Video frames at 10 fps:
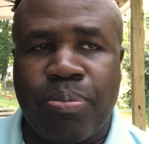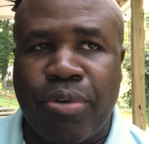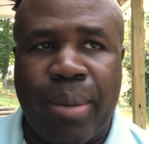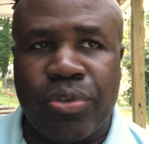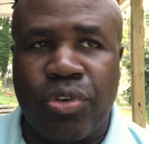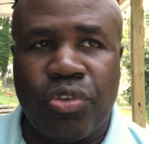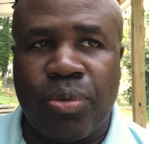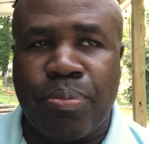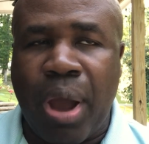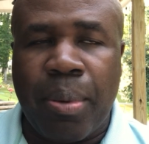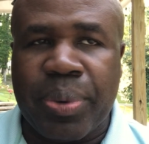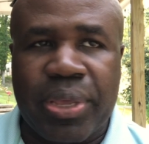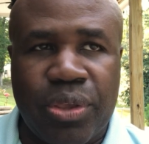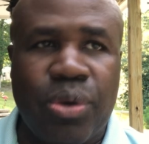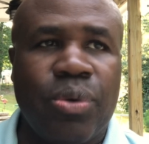parameters you should probably
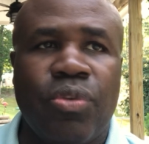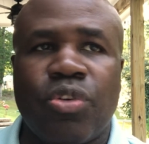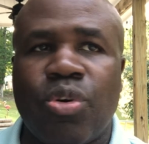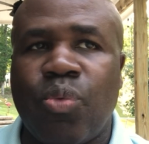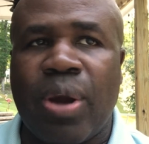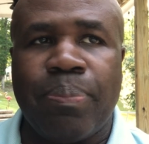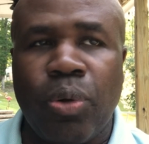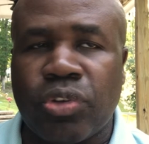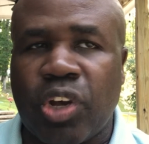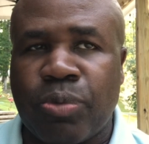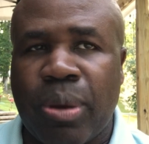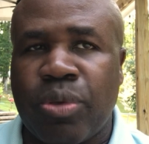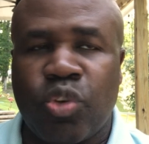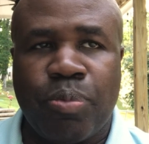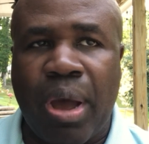use or what pulse ox
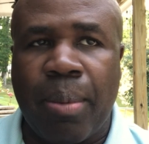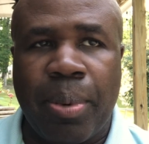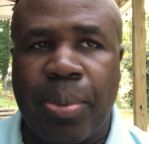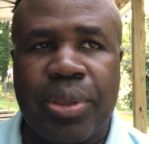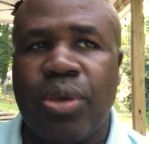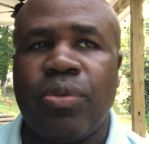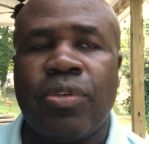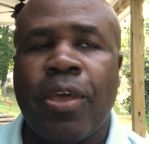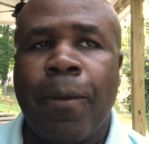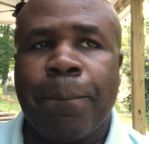parameters you should probably use.